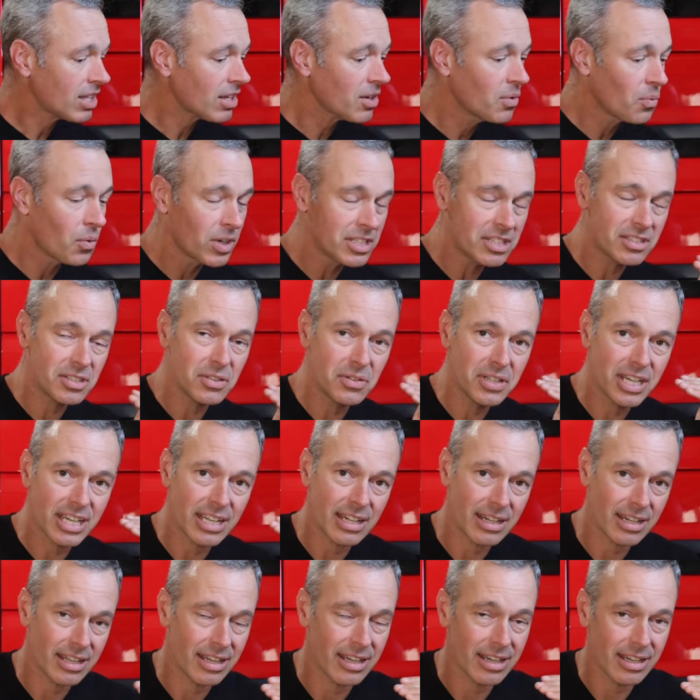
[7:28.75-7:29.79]
once you
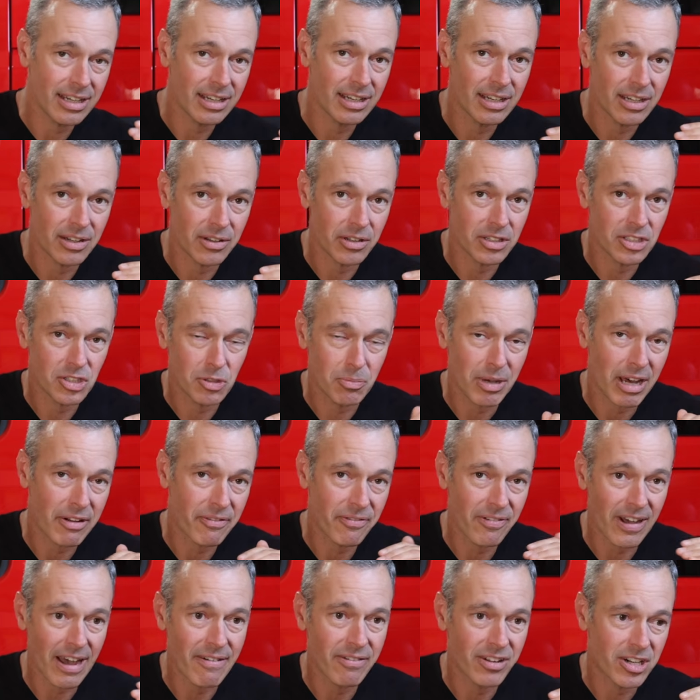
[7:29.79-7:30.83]
get to about
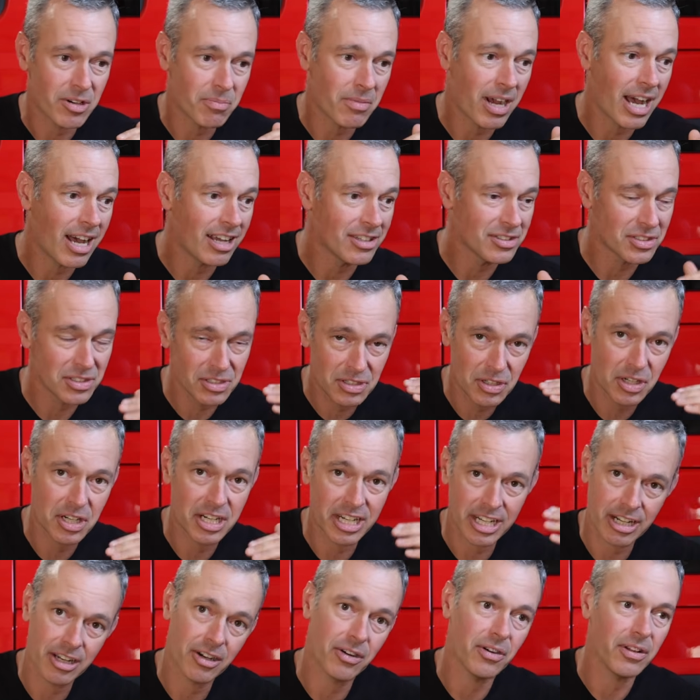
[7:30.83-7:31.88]
500 miles, you're going
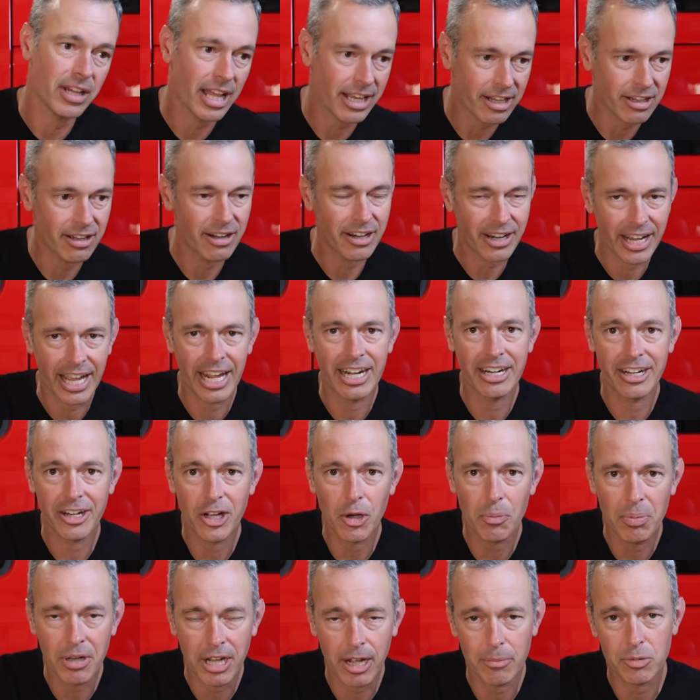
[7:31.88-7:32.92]
to go like, oh, okay, I need to
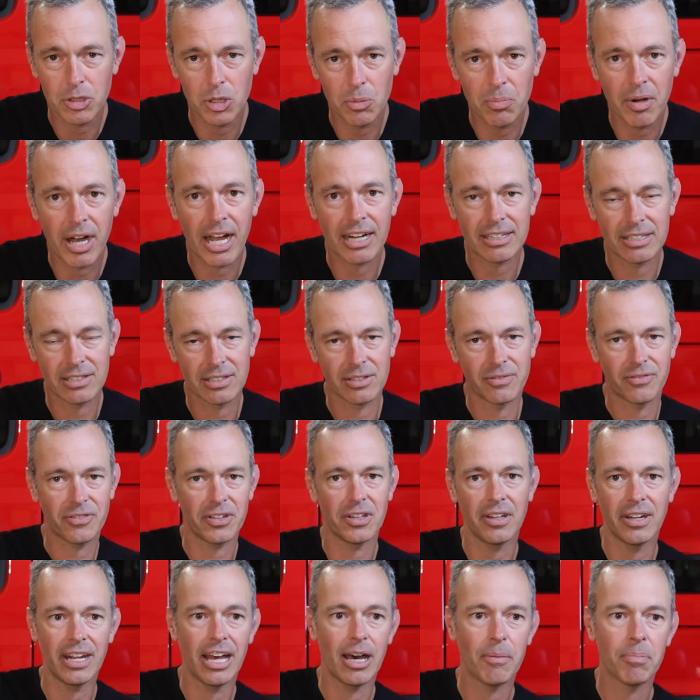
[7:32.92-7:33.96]
go pick up 2 boxes and
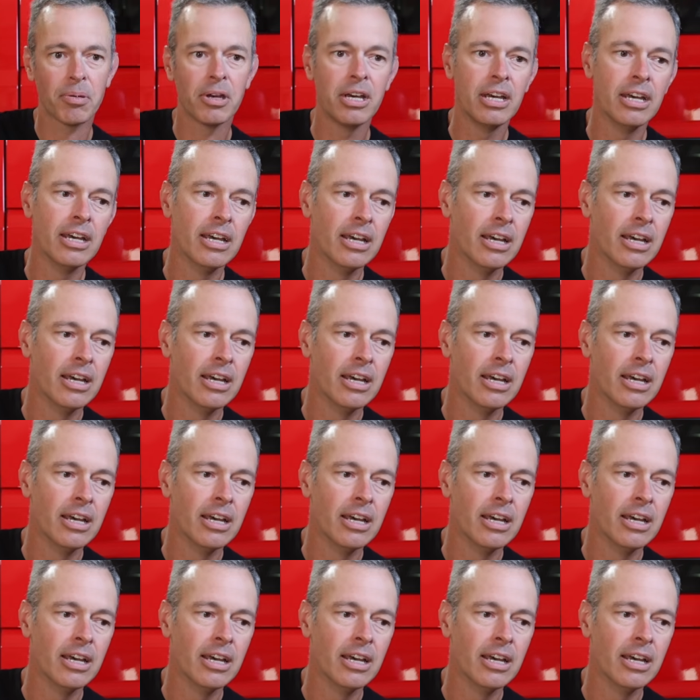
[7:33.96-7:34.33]
fill it up.